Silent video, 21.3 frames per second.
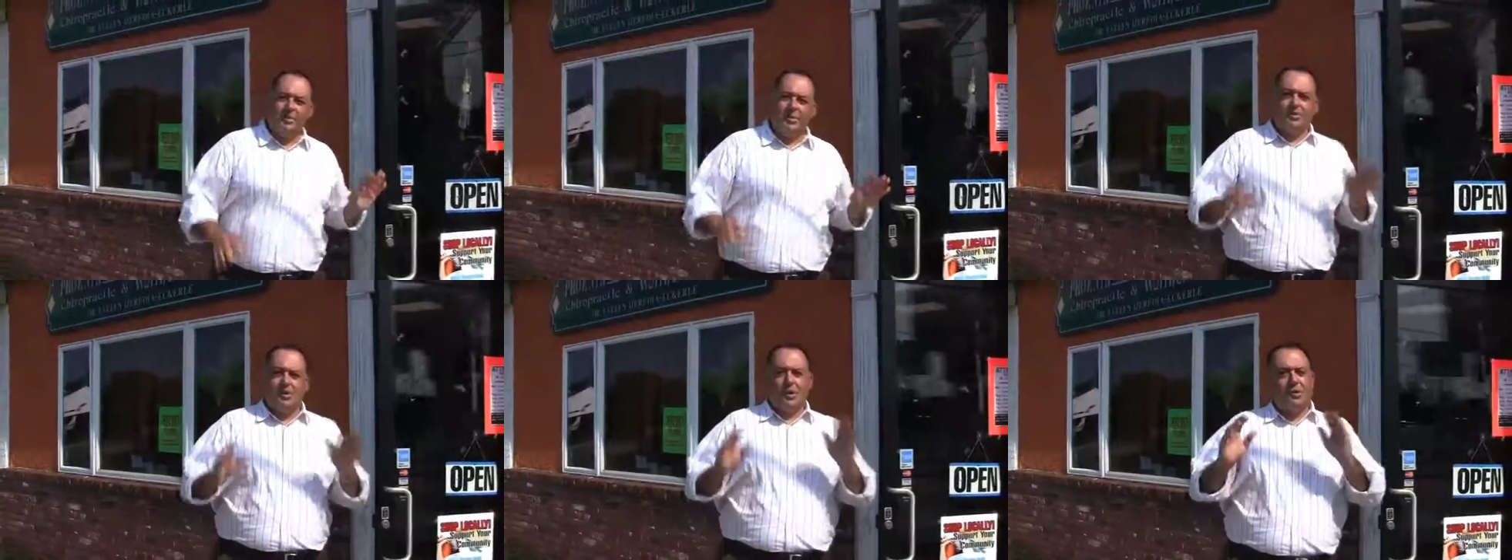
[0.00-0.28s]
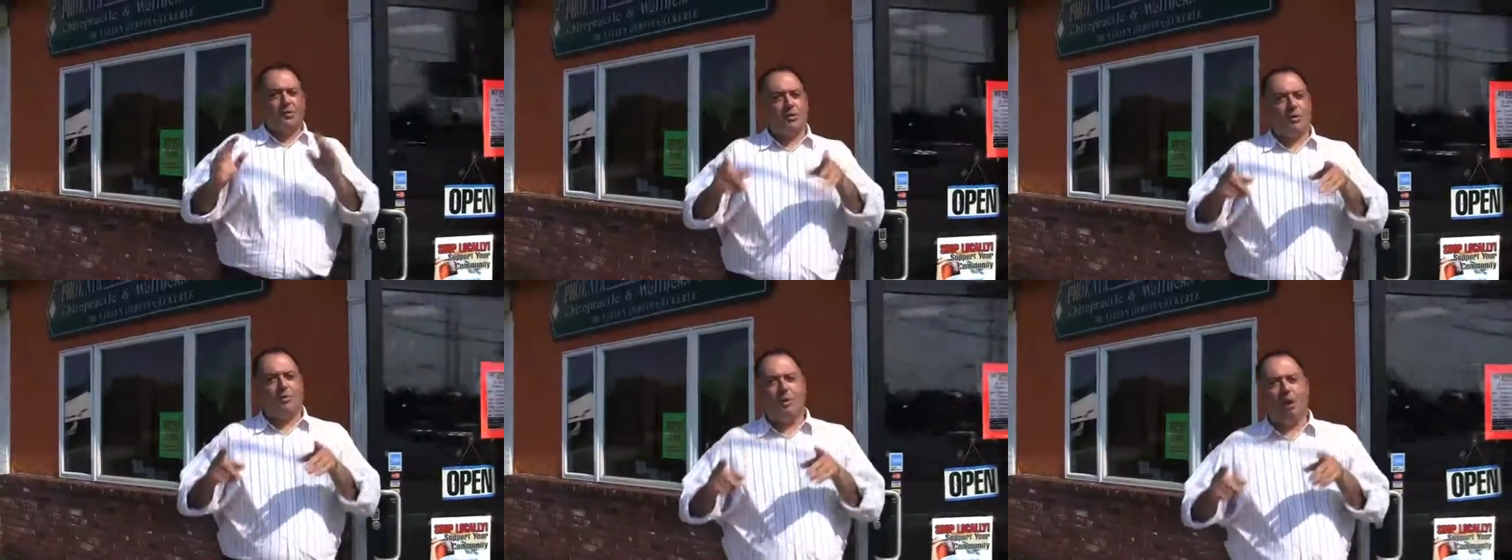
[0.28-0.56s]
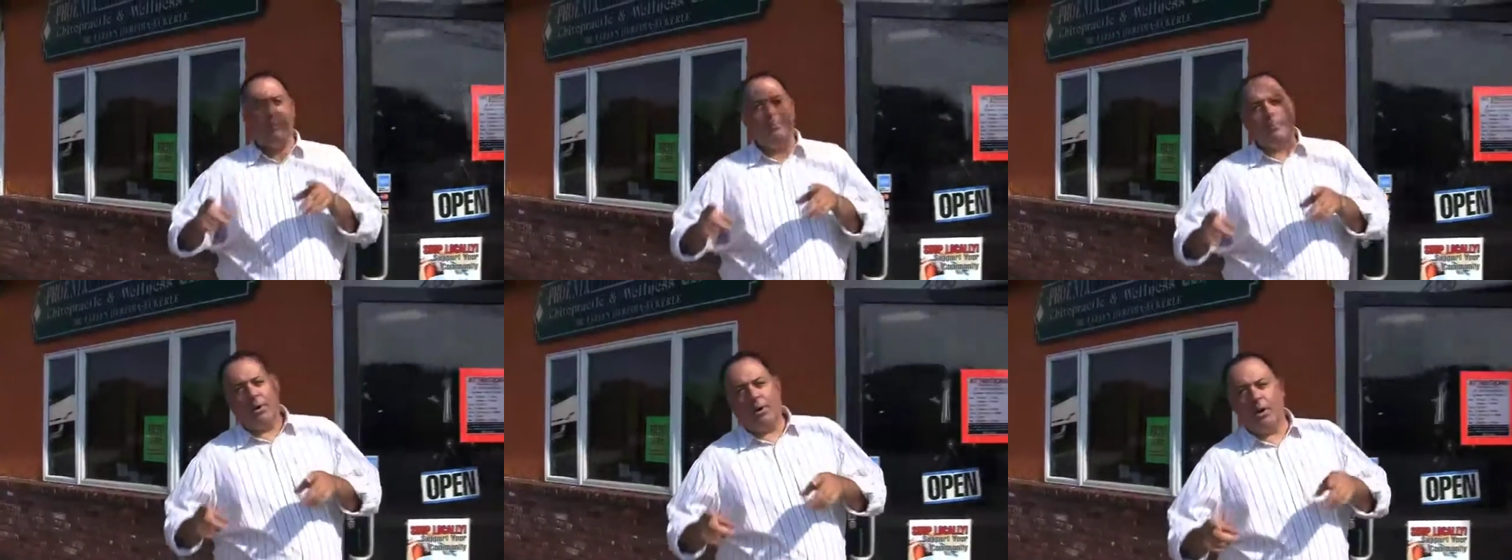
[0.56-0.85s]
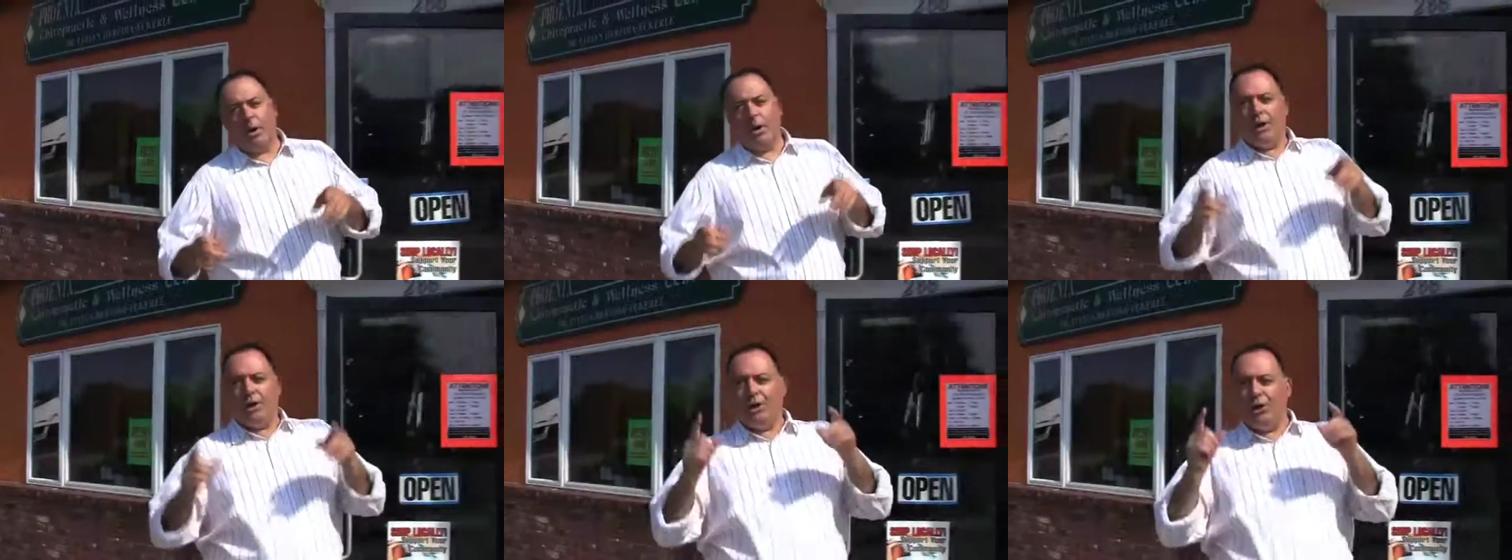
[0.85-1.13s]
so just
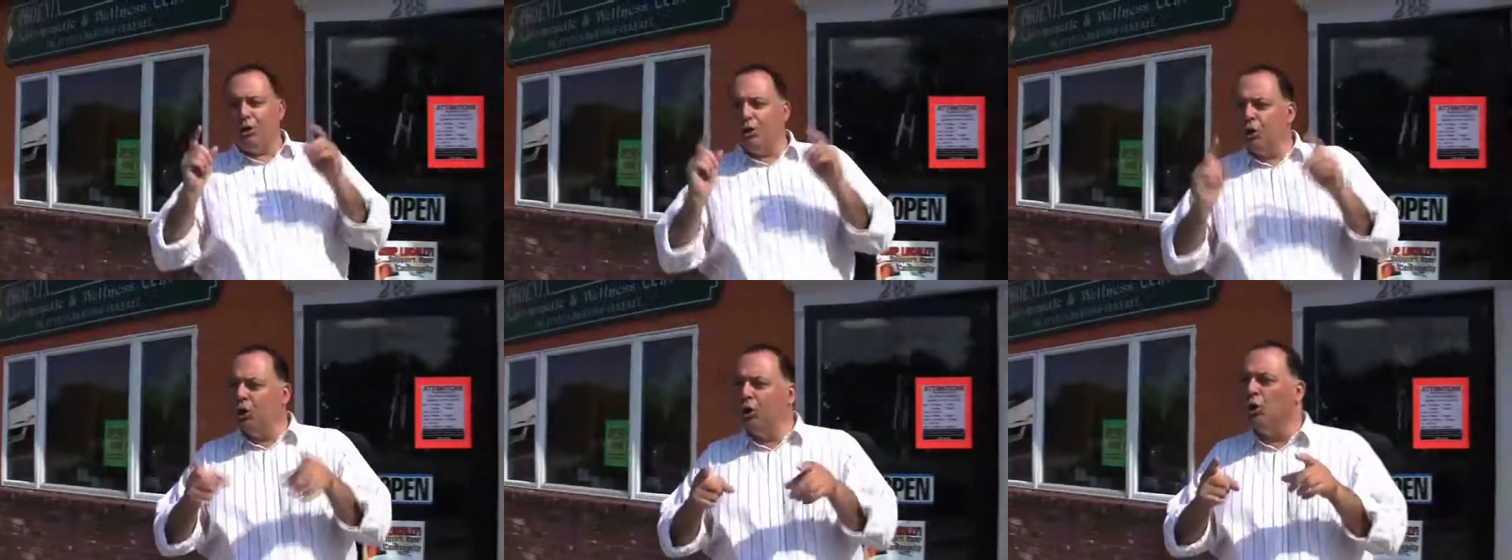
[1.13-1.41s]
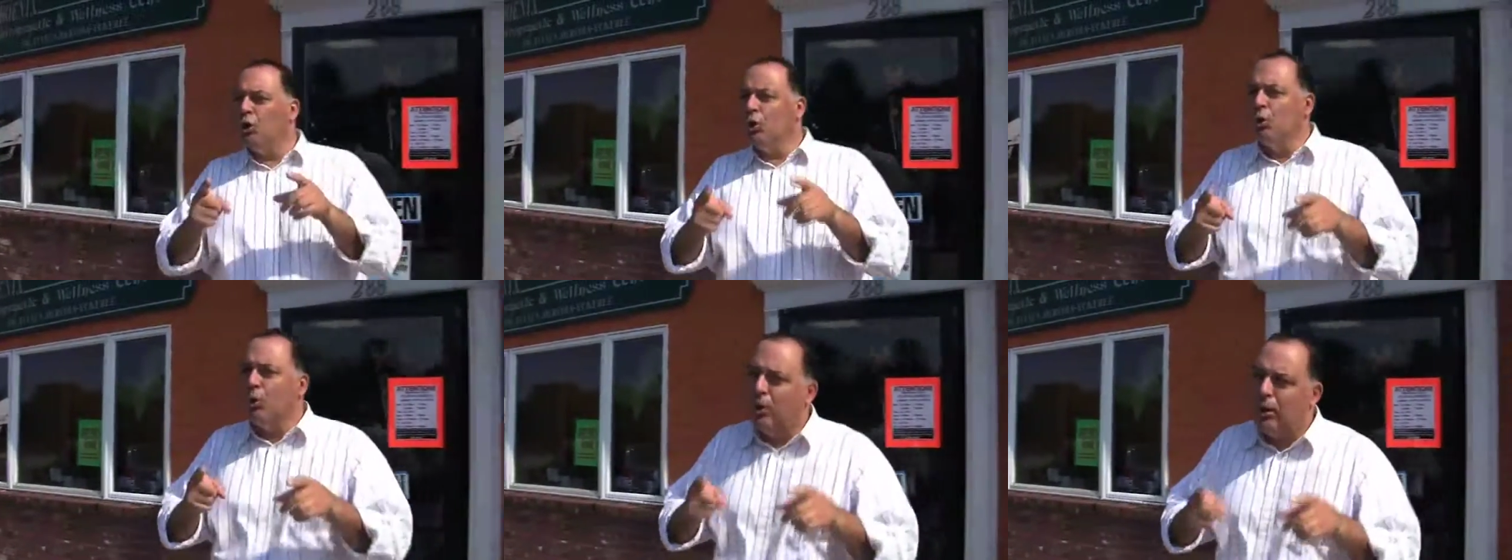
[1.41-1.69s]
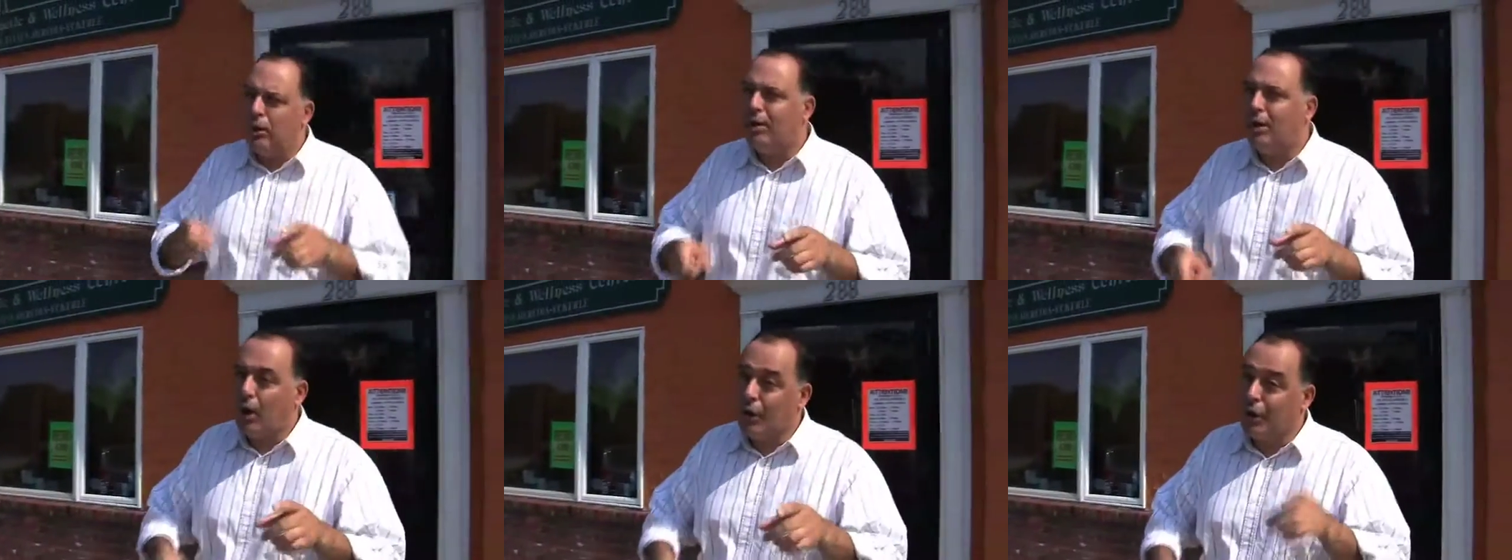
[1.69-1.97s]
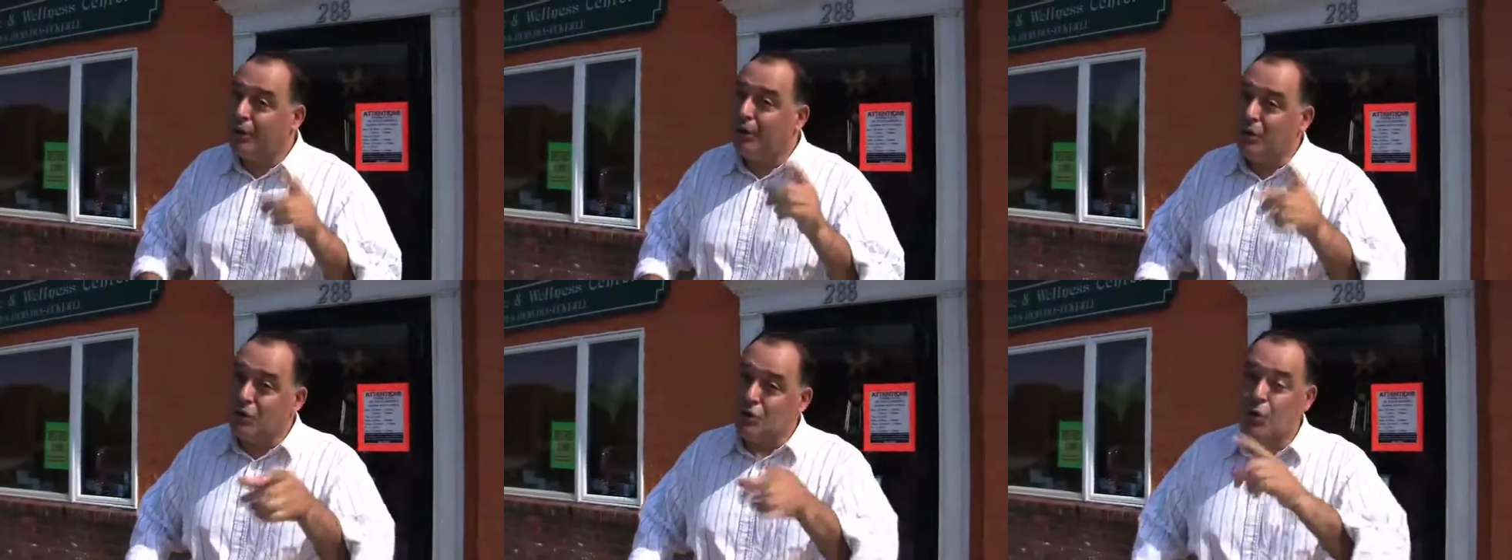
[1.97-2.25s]
remember, you are
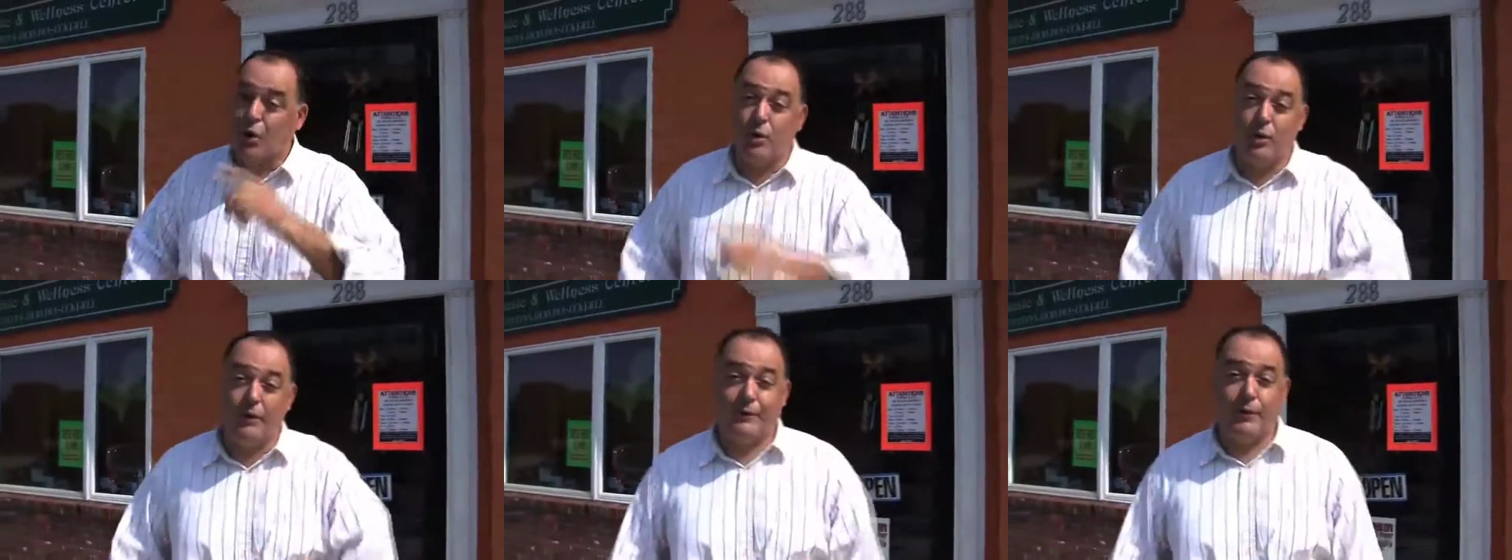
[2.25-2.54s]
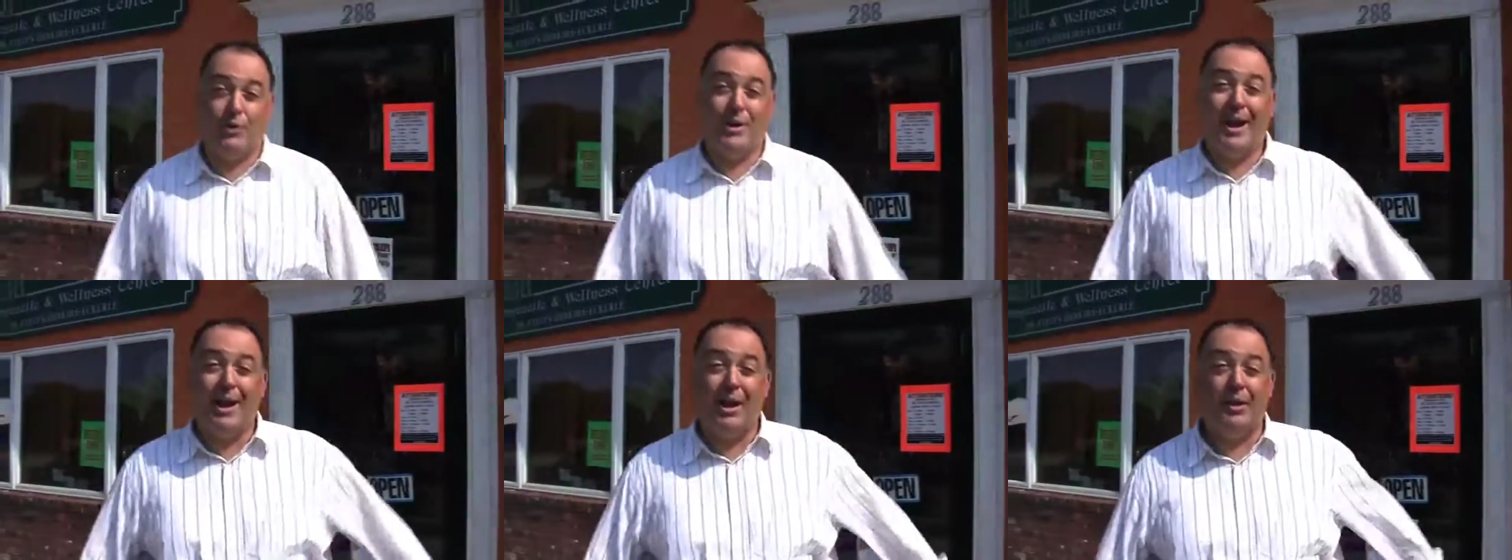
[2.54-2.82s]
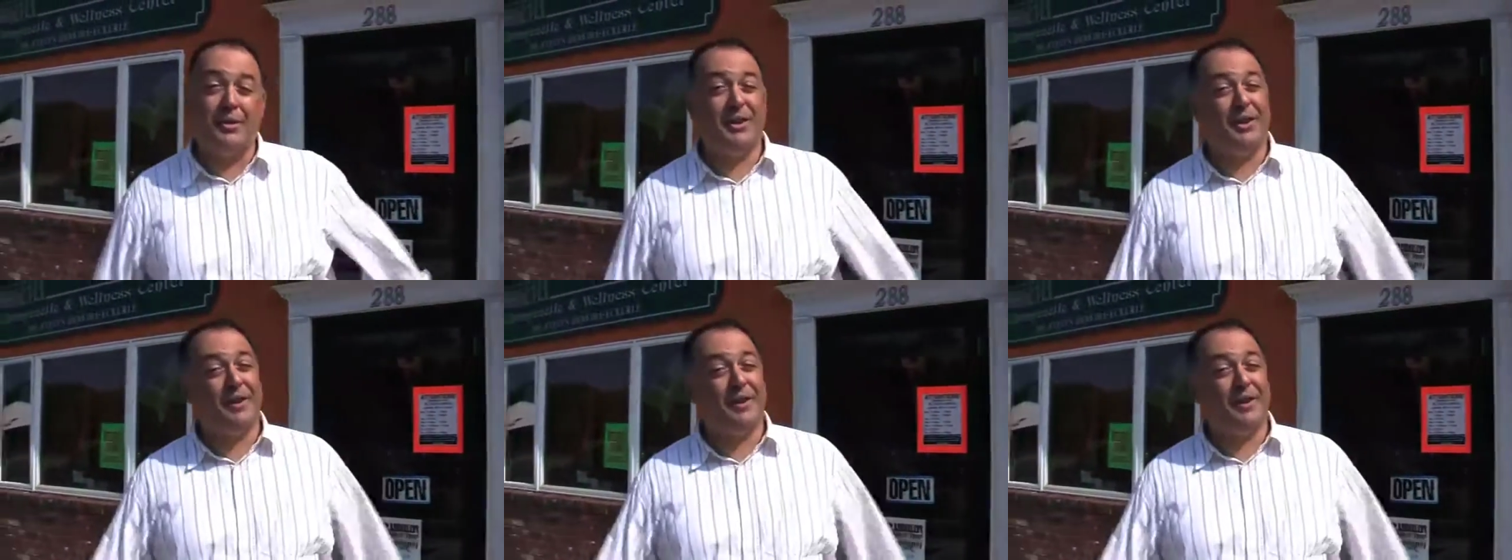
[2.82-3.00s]
in control of your health,